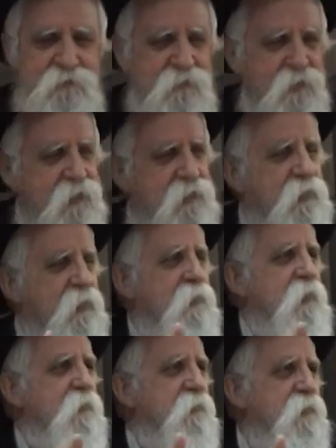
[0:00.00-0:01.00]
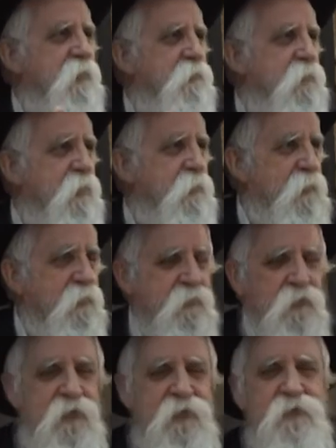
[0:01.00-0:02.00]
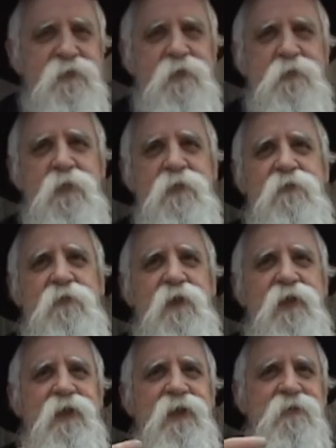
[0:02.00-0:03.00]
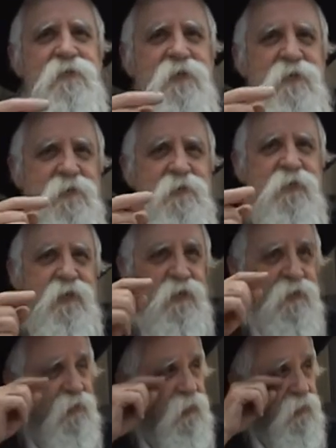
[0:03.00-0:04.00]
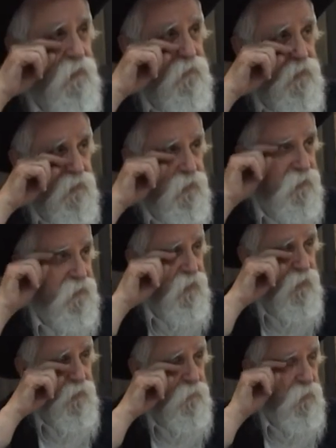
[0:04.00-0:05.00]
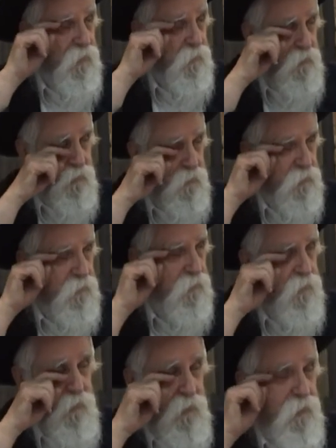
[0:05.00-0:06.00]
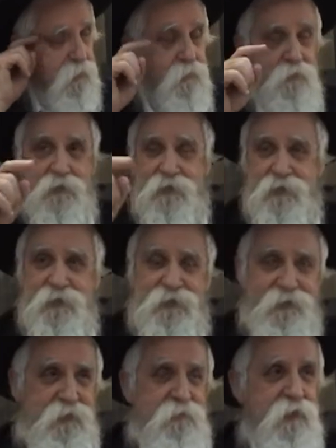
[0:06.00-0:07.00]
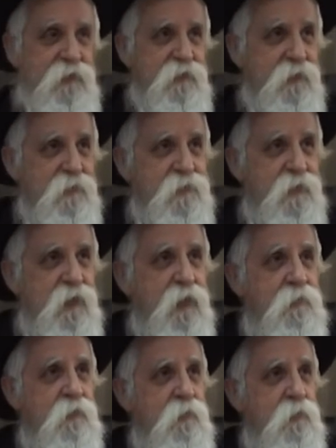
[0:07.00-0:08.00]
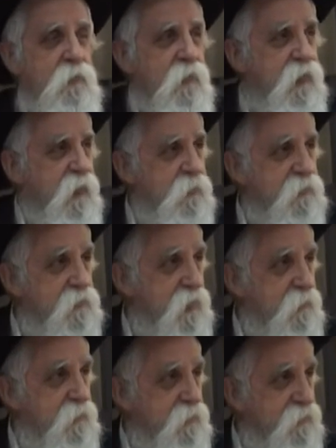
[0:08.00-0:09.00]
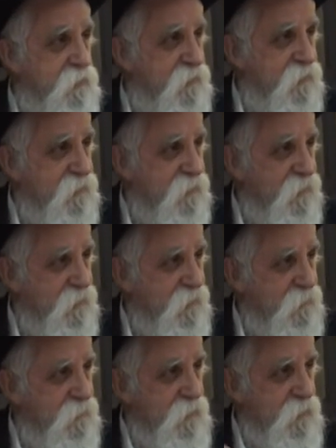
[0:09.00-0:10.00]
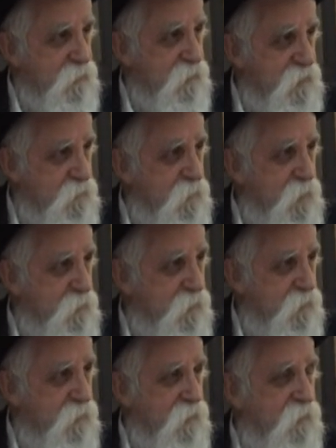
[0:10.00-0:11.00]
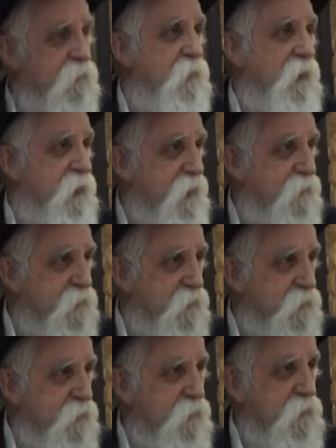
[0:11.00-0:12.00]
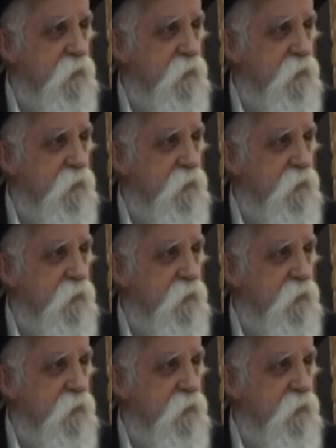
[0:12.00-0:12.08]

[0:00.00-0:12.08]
each time the Arizal put him on. So one Friday afternoon, the Alshik decided that what he would do was that the Arizal used to come to him on Kabul Shabbos, with all these people on Friday afternoon.